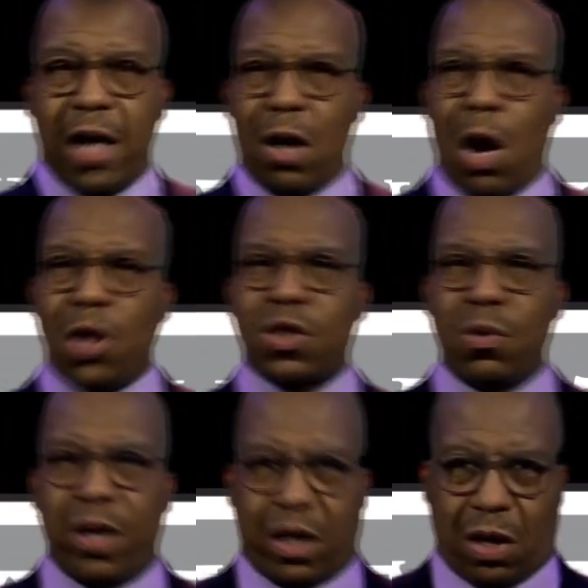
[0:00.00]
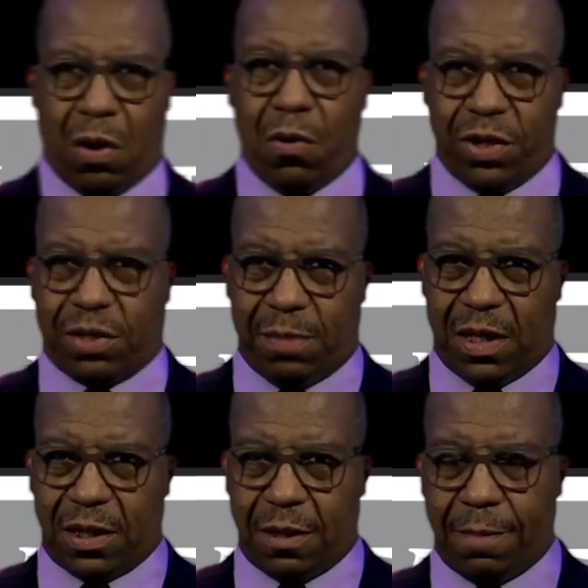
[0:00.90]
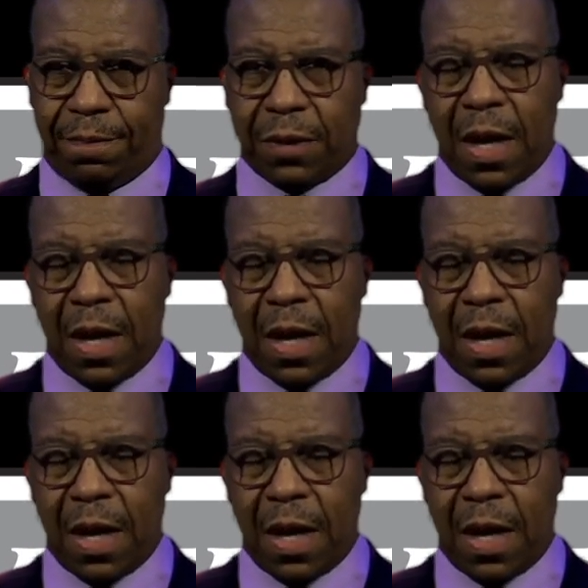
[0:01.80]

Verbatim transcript: and also encouragement.